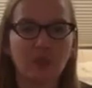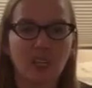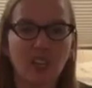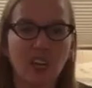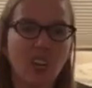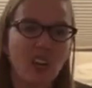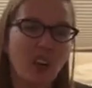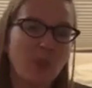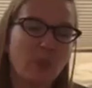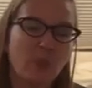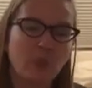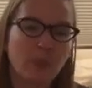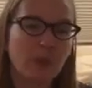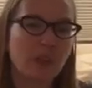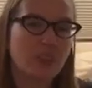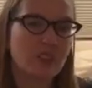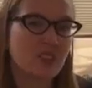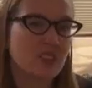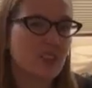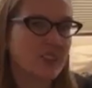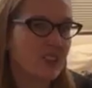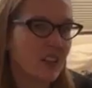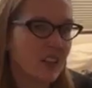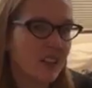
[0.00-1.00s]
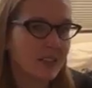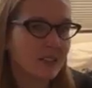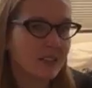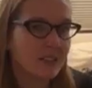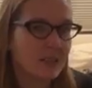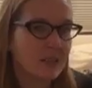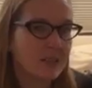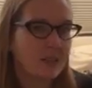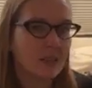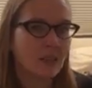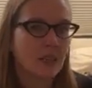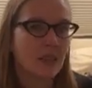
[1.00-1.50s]
I'll bring a couple pairs of
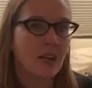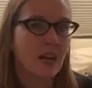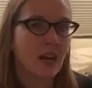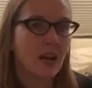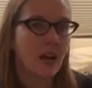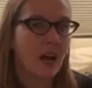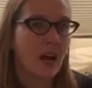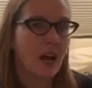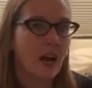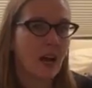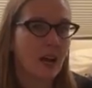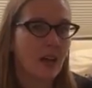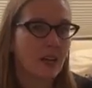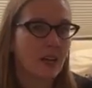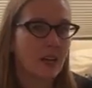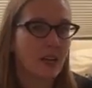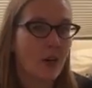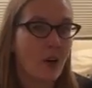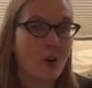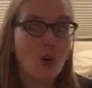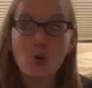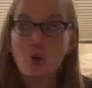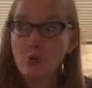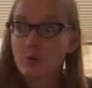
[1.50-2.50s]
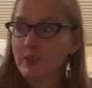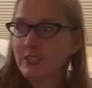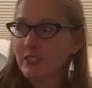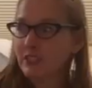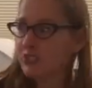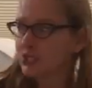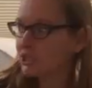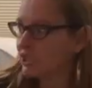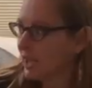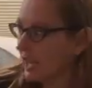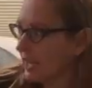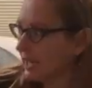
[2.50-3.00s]
socks.
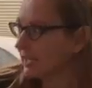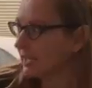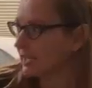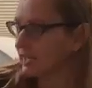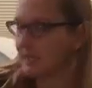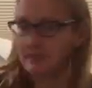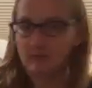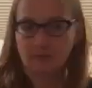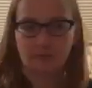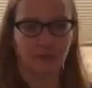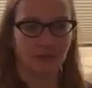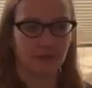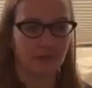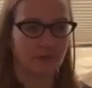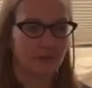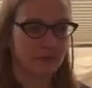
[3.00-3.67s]
The jacket.